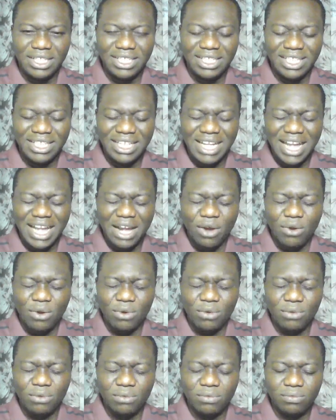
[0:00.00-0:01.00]
Now,
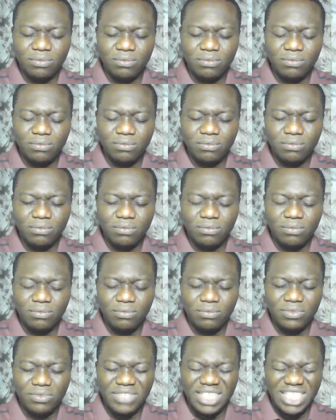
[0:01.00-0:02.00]

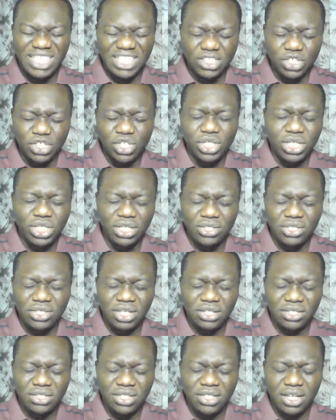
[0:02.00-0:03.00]
in
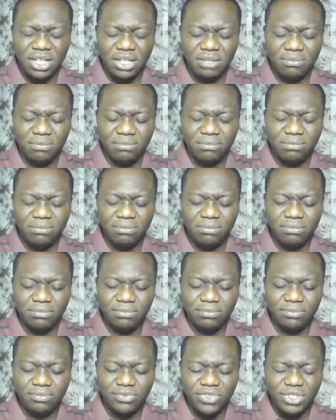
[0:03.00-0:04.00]
Jesus'
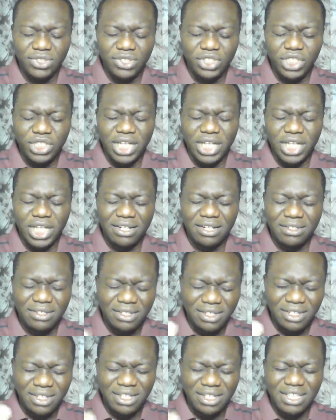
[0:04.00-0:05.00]
name, child,
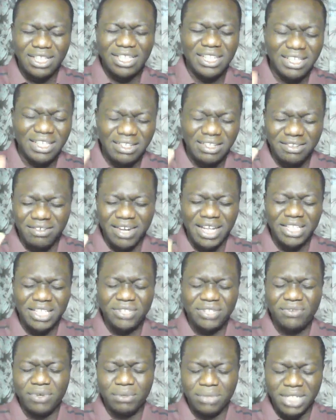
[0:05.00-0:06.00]
rise
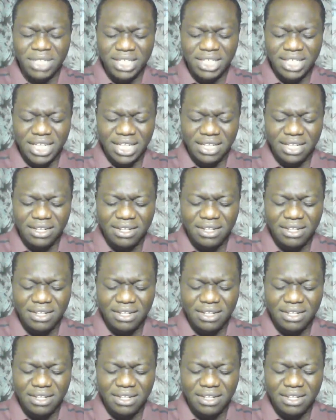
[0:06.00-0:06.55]
from the dead.